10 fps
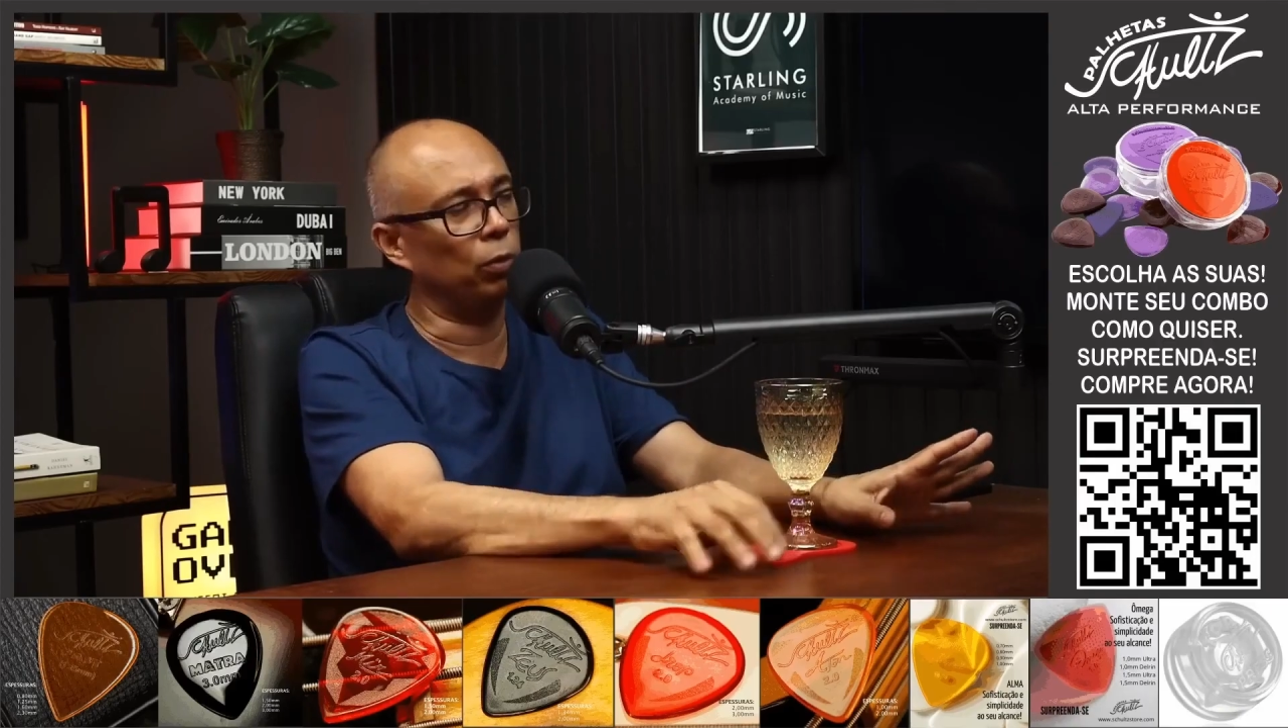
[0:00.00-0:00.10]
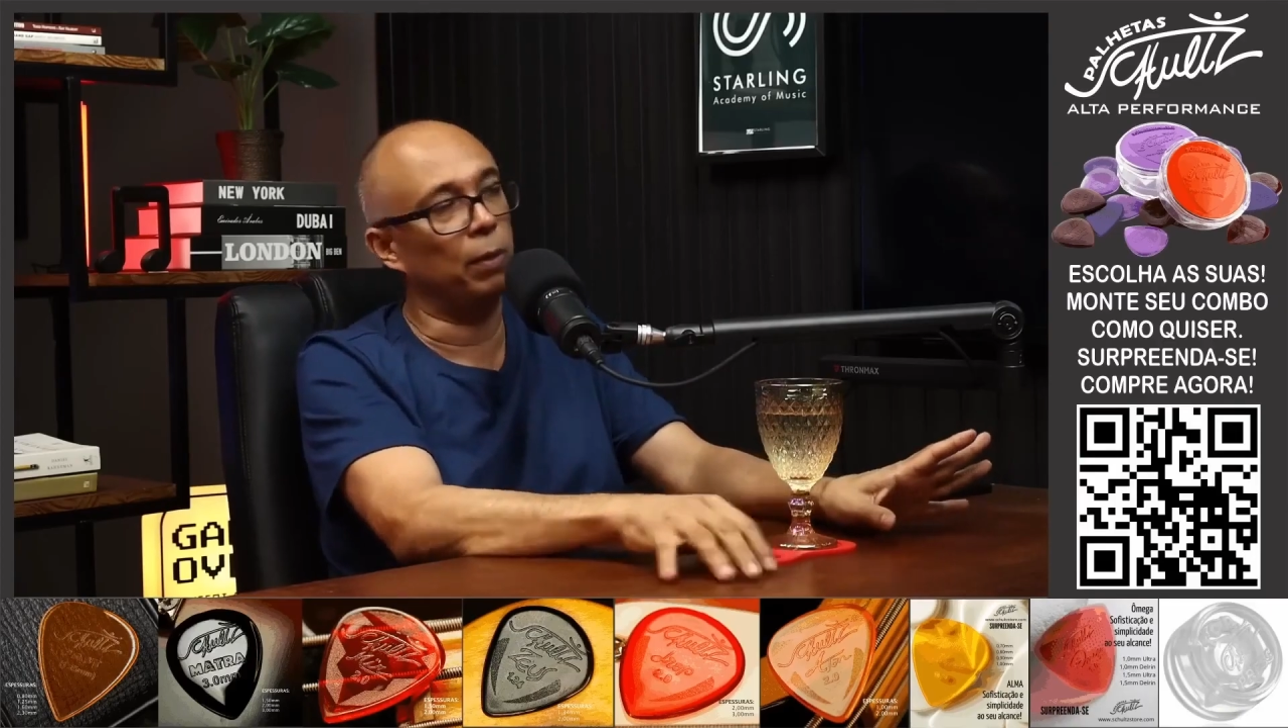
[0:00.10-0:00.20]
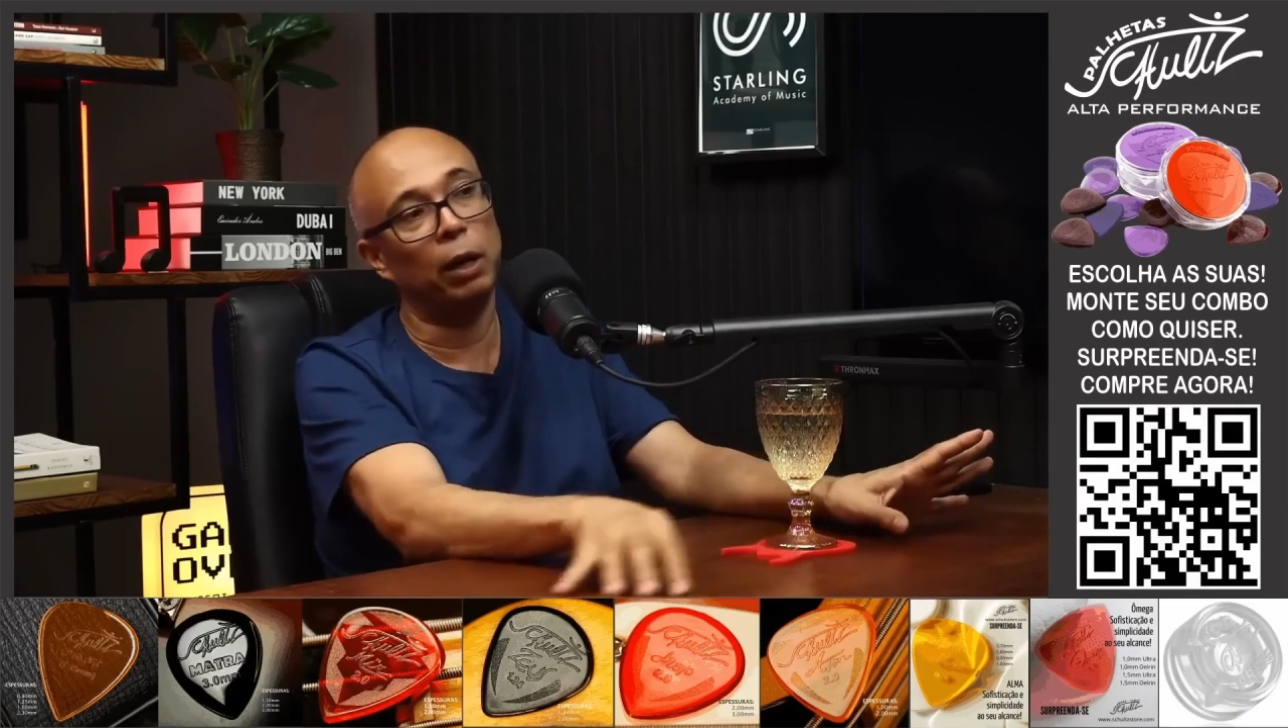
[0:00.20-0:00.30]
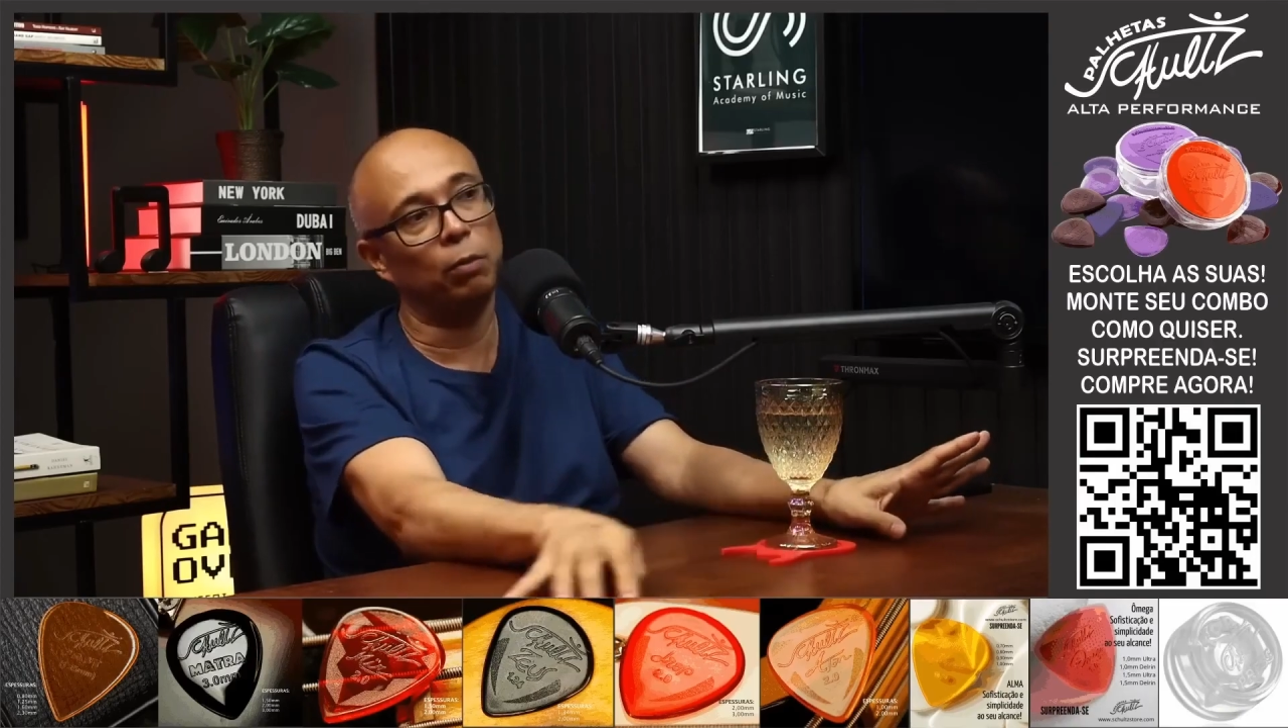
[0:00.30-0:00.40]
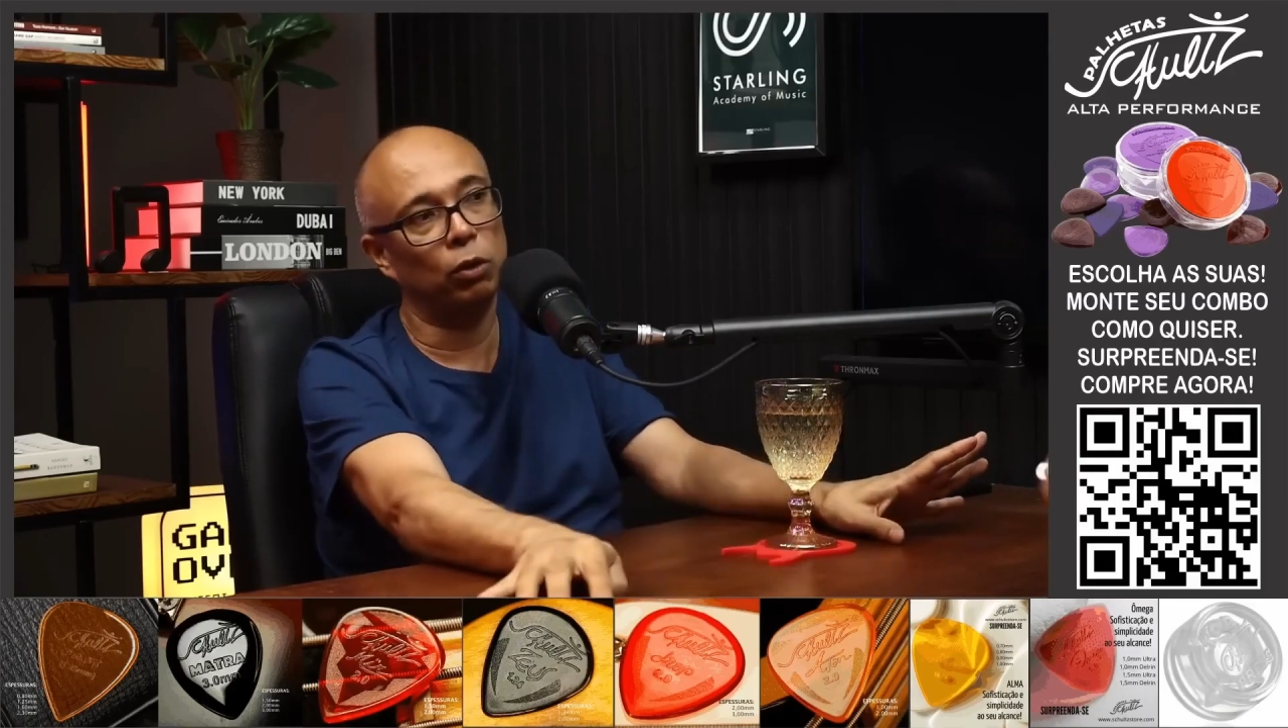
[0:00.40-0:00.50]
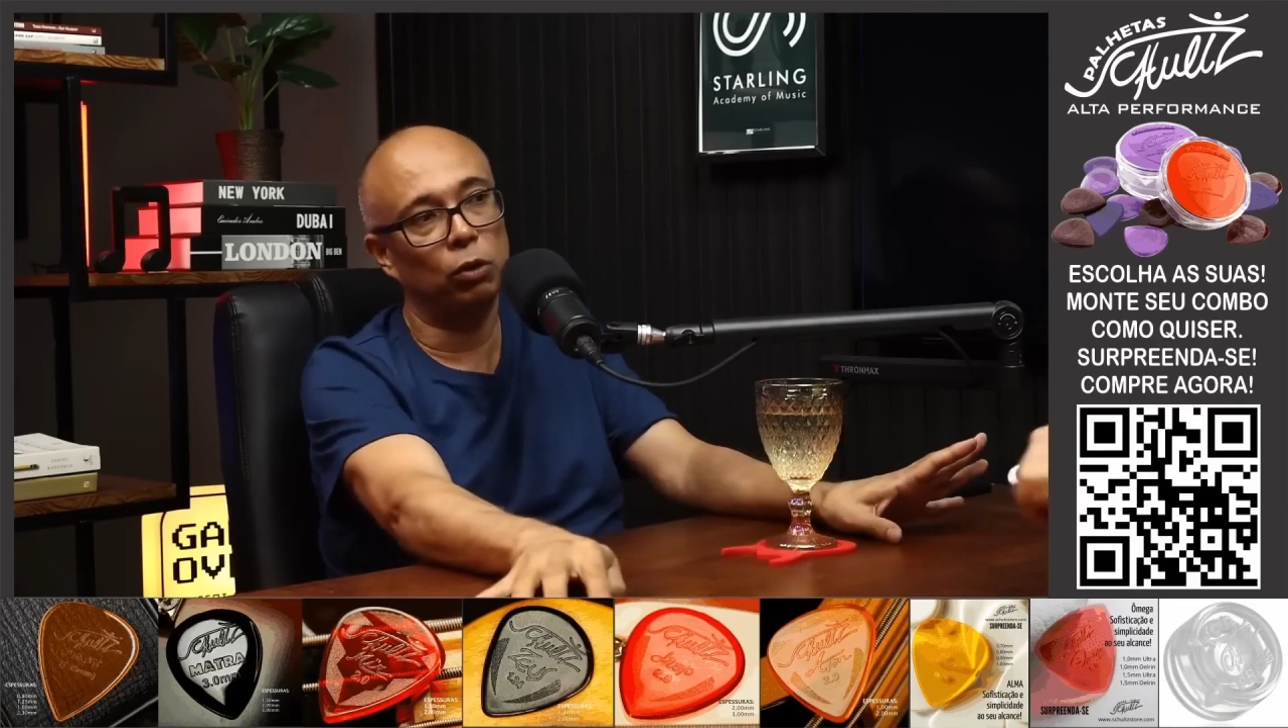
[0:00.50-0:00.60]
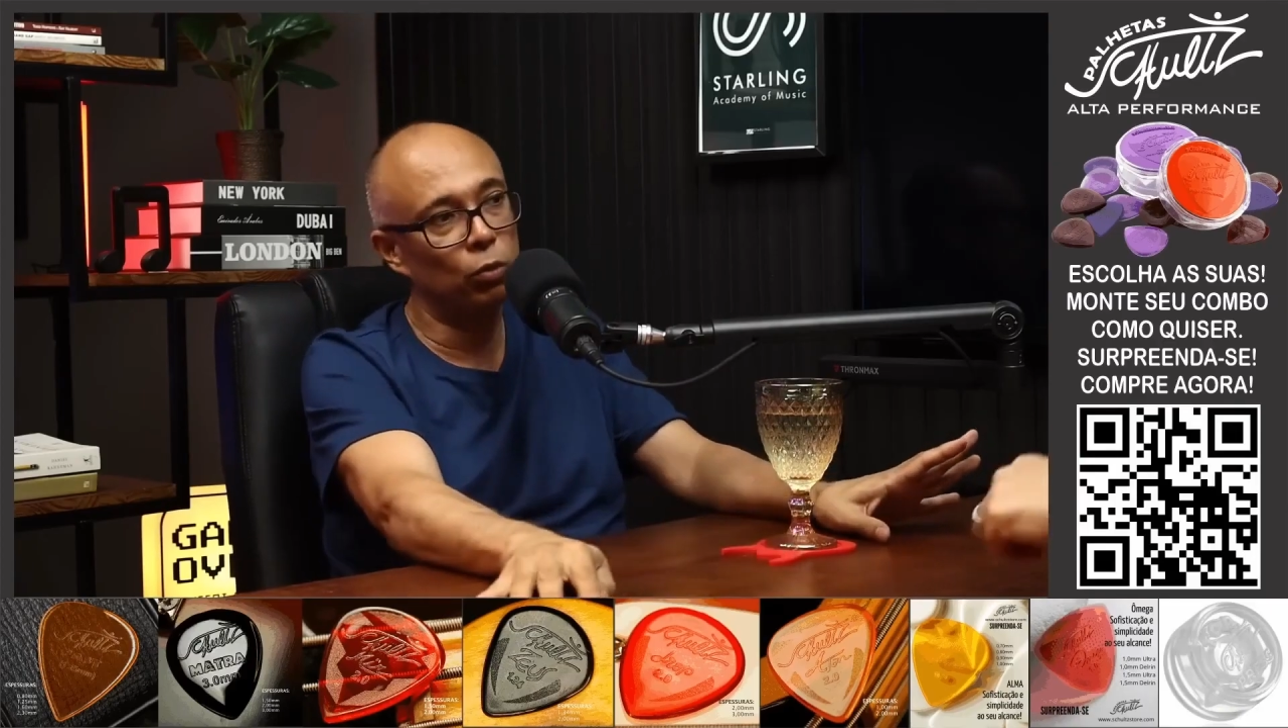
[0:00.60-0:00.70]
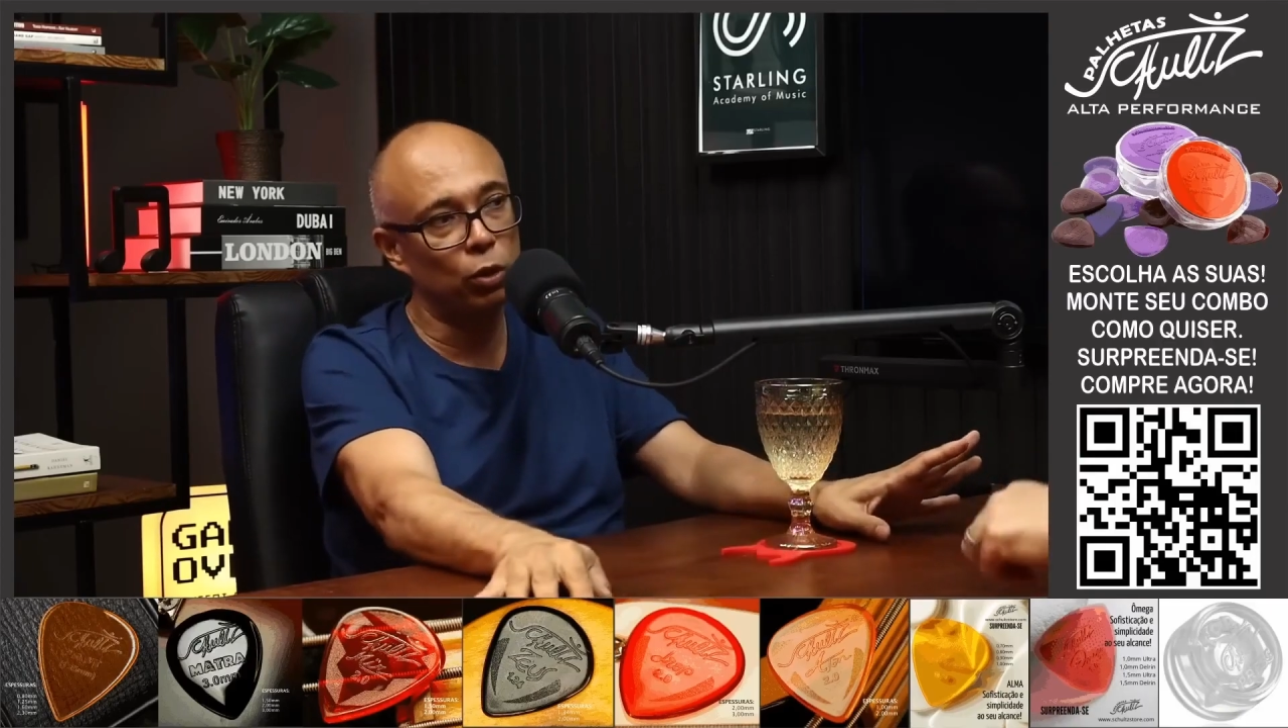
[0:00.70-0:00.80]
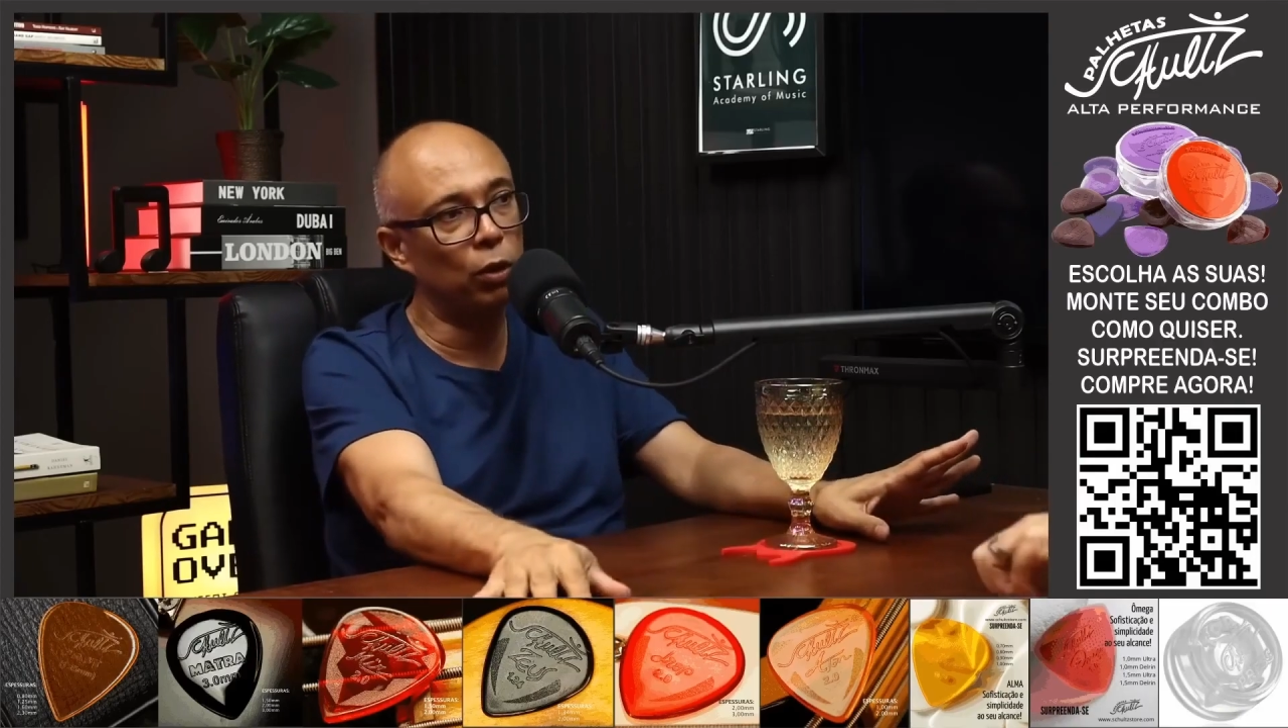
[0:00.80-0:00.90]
be able to,